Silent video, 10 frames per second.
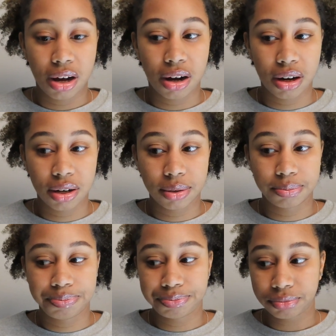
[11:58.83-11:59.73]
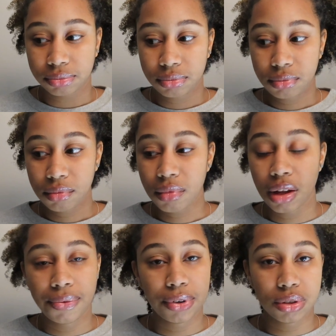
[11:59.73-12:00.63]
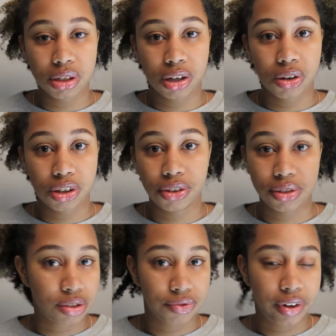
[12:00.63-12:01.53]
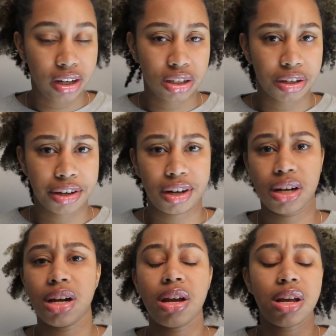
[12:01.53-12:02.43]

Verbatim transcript: Um, feels sec very secure.